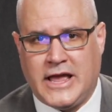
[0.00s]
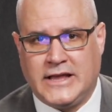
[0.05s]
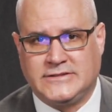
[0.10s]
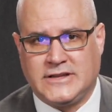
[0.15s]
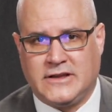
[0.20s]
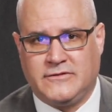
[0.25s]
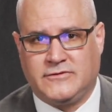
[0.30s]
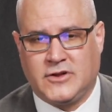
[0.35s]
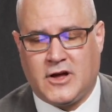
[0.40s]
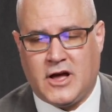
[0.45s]

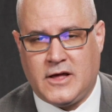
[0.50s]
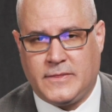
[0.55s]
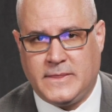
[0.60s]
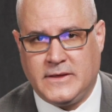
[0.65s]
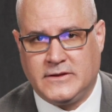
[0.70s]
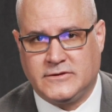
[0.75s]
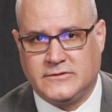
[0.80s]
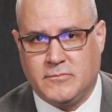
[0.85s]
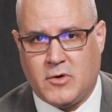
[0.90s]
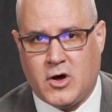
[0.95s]
as I've taught
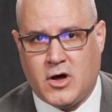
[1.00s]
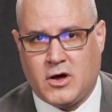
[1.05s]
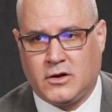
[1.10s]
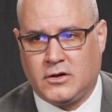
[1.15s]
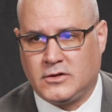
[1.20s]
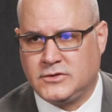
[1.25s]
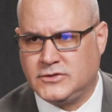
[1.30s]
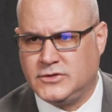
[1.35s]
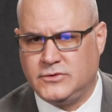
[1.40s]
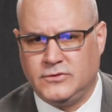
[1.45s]
this
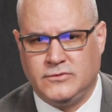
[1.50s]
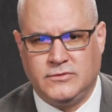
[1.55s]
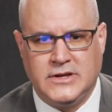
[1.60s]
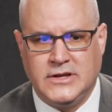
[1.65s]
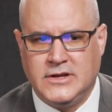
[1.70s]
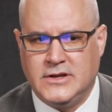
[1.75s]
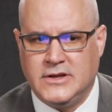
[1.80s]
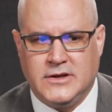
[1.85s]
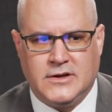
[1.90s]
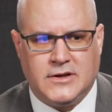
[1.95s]
model to
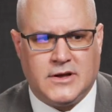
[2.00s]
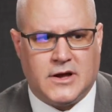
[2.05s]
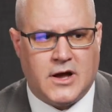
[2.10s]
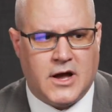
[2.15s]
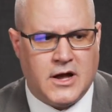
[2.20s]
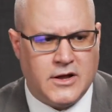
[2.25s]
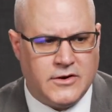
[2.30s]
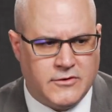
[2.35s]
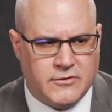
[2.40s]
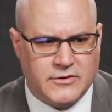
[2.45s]

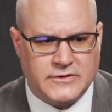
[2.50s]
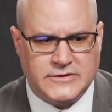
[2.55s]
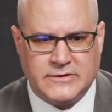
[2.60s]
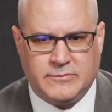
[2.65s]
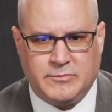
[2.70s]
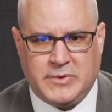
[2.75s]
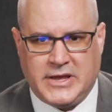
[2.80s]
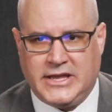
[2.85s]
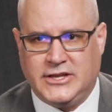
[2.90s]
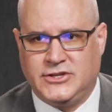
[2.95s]
hundreds
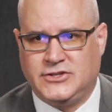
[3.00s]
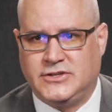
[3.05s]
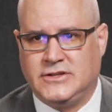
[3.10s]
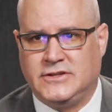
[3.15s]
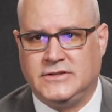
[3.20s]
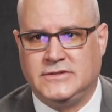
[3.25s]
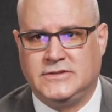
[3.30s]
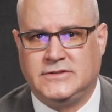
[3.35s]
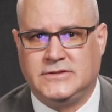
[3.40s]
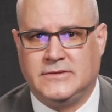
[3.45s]
of
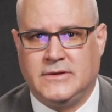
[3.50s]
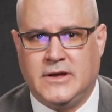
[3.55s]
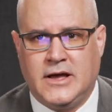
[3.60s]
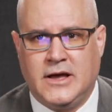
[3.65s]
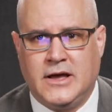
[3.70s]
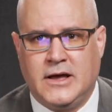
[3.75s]
patients,